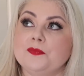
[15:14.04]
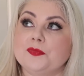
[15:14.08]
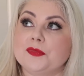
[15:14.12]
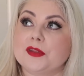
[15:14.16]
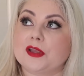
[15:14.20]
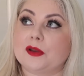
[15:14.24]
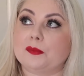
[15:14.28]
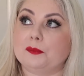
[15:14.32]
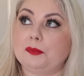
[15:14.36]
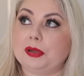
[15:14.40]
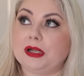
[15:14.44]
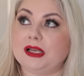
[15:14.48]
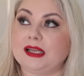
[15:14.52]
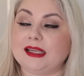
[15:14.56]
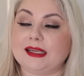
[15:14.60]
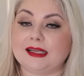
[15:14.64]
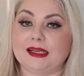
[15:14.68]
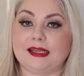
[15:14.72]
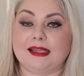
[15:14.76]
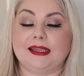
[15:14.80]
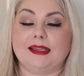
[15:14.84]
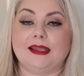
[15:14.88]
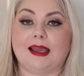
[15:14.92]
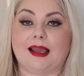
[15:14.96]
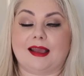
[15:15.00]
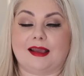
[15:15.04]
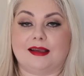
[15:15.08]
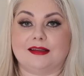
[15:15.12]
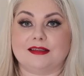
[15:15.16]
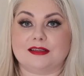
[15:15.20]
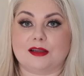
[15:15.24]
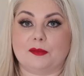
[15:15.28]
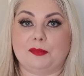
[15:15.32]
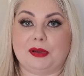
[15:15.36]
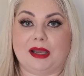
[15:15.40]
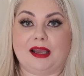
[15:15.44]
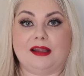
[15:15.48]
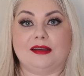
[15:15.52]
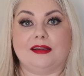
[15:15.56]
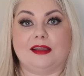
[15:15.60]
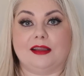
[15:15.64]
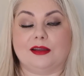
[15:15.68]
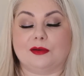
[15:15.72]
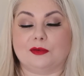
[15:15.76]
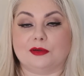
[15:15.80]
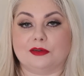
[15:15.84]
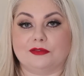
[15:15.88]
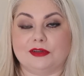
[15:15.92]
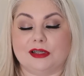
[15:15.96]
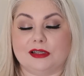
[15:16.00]
Completely had a panic
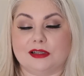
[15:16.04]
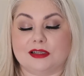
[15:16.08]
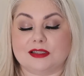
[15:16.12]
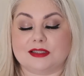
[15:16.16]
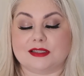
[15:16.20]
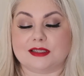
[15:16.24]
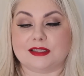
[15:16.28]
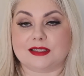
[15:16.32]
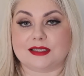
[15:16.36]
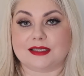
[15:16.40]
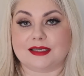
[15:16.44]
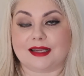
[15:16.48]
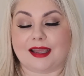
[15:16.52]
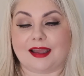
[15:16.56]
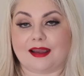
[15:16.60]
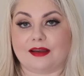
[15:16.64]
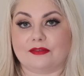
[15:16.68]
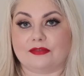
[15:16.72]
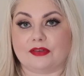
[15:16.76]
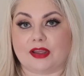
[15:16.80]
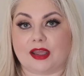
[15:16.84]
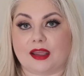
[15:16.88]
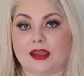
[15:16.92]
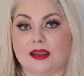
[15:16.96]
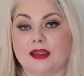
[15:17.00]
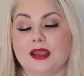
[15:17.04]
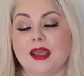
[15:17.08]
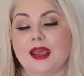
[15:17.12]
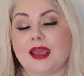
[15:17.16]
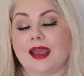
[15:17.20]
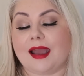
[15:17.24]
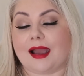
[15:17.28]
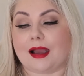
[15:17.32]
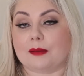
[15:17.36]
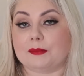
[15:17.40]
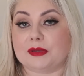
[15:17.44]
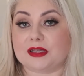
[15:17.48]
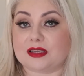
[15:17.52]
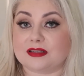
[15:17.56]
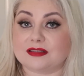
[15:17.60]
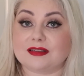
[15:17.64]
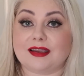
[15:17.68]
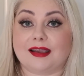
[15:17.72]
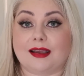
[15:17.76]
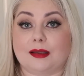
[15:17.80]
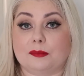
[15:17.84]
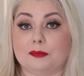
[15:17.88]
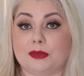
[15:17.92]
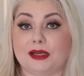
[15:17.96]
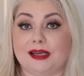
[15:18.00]
when I realised I didn't have it, and because I
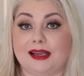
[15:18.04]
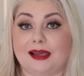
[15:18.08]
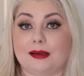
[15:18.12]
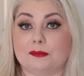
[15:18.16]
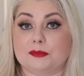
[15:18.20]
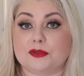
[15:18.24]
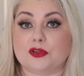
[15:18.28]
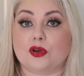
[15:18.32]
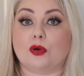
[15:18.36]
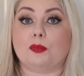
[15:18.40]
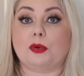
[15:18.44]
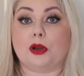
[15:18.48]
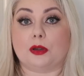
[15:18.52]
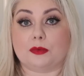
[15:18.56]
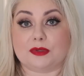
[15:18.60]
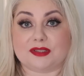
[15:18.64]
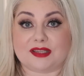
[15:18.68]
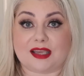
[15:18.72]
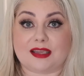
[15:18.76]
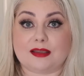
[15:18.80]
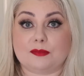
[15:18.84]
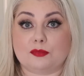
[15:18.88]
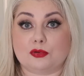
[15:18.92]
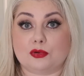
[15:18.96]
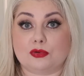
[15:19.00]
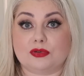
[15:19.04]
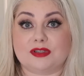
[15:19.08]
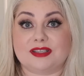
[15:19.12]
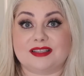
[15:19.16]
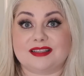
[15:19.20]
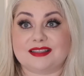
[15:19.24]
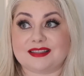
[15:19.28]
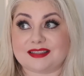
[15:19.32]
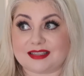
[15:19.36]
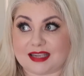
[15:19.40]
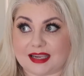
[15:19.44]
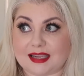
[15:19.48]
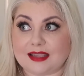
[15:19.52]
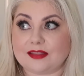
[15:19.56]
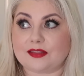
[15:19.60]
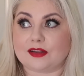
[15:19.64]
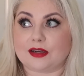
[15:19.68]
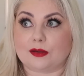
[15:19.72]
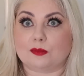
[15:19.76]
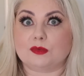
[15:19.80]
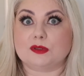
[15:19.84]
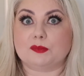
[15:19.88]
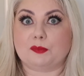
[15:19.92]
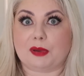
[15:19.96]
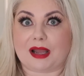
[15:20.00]
had my laptop I was able to see that
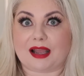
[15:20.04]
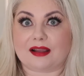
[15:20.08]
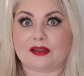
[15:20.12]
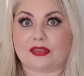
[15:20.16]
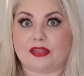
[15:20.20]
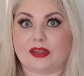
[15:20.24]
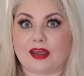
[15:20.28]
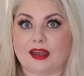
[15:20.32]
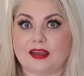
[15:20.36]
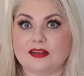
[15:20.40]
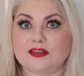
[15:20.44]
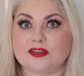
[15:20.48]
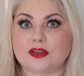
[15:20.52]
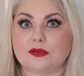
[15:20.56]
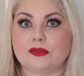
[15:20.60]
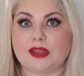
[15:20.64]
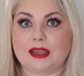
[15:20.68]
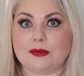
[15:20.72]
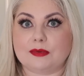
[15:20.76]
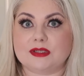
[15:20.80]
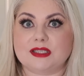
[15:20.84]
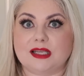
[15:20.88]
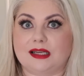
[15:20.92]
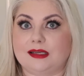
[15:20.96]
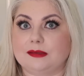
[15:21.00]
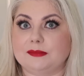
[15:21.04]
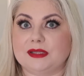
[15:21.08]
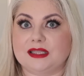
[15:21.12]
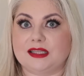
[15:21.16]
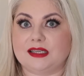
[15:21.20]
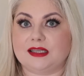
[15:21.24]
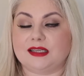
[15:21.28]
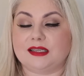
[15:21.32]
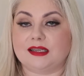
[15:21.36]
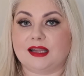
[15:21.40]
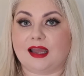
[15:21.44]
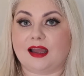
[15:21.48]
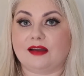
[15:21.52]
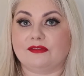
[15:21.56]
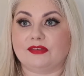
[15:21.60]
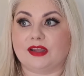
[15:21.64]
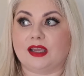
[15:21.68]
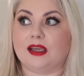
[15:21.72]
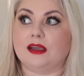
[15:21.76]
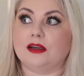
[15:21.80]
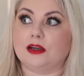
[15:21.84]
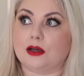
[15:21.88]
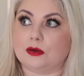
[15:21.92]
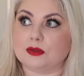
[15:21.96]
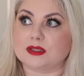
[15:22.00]
it was back there. So they were telling me they didn't have
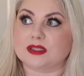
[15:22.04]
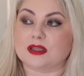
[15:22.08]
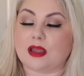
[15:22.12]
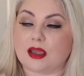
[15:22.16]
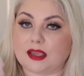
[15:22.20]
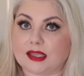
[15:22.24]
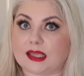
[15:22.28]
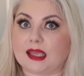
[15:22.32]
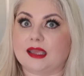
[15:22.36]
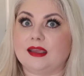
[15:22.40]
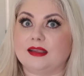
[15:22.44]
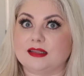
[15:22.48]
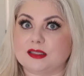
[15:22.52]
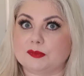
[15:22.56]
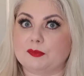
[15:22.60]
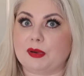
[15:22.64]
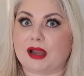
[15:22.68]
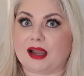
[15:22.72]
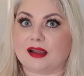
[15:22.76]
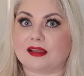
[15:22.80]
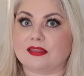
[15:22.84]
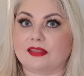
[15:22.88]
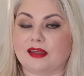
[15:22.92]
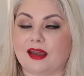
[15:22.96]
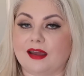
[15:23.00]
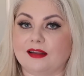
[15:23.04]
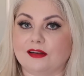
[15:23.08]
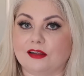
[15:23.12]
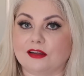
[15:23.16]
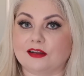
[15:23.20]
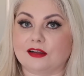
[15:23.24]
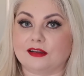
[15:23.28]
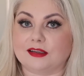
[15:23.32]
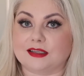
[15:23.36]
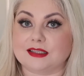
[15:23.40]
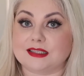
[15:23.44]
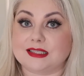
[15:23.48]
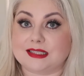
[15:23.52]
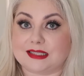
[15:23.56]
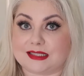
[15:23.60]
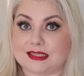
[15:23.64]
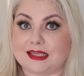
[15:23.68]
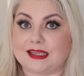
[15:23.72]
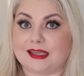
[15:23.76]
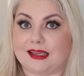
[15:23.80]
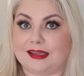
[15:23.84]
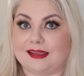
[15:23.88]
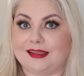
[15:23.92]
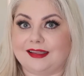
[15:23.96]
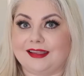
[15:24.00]
it and I was like, it's back there, like I can
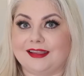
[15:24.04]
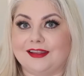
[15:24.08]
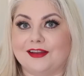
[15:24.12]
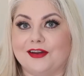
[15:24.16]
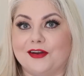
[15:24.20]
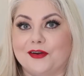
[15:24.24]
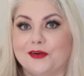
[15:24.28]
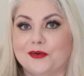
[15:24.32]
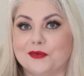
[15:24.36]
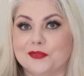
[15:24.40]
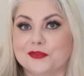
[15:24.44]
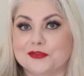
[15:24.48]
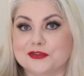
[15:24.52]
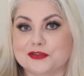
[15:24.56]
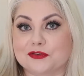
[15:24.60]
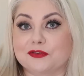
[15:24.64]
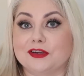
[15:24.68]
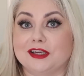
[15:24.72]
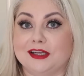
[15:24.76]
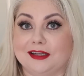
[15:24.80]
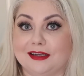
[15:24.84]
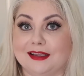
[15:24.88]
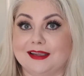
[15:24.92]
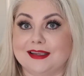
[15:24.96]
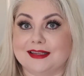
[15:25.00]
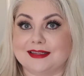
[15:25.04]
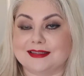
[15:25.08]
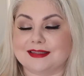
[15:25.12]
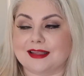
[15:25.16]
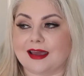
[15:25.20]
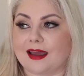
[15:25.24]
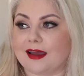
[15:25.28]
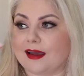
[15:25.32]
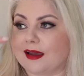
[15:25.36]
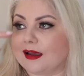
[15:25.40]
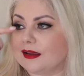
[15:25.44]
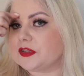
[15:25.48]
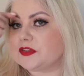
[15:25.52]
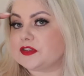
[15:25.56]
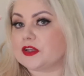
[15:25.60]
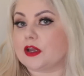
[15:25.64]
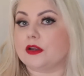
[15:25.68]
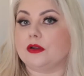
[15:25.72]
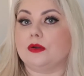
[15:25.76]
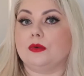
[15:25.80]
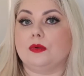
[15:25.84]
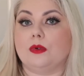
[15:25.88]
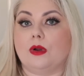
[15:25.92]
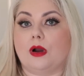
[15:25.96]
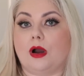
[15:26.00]
see it here on the screen, it is there.
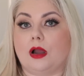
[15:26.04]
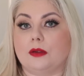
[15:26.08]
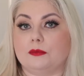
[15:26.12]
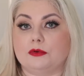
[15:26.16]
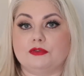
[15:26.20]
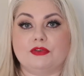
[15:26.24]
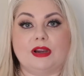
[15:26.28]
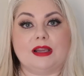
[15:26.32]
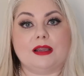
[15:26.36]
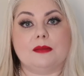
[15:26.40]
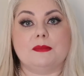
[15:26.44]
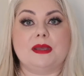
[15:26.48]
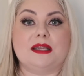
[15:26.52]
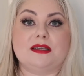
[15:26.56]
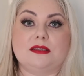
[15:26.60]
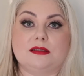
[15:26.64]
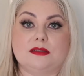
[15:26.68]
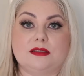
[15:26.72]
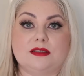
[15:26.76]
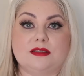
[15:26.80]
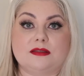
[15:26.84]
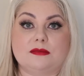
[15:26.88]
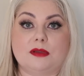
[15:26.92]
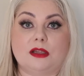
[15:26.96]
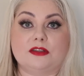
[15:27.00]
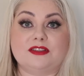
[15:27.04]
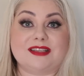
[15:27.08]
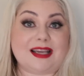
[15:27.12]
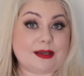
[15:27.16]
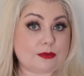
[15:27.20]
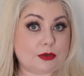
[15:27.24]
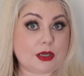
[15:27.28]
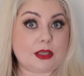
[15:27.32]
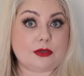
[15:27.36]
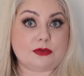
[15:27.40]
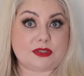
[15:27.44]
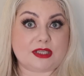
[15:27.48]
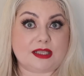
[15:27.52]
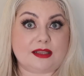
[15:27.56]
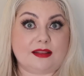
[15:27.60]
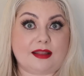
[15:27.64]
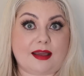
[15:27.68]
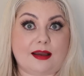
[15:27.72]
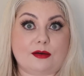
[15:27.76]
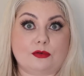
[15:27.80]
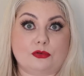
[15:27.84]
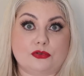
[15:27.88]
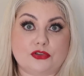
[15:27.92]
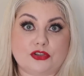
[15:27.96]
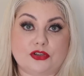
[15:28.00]
So I would recommend downloading
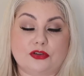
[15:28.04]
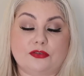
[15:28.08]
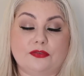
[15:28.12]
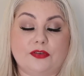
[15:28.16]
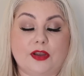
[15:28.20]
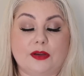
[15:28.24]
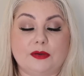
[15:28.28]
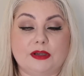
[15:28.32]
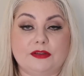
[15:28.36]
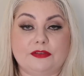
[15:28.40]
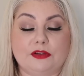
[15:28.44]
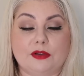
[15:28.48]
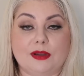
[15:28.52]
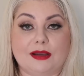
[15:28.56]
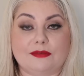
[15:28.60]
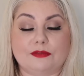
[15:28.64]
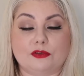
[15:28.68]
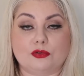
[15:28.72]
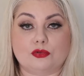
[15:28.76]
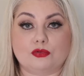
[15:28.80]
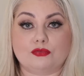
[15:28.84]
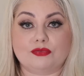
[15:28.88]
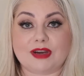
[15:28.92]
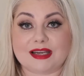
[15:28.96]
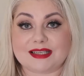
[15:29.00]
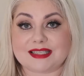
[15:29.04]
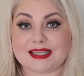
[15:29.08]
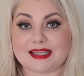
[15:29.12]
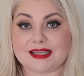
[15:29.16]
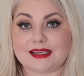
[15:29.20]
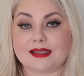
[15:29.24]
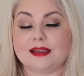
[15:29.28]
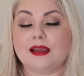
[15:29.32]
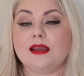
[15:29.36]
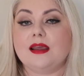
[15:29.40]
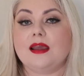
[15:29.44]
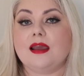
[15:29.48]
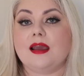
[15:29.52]
that onto your phone if you haven't already,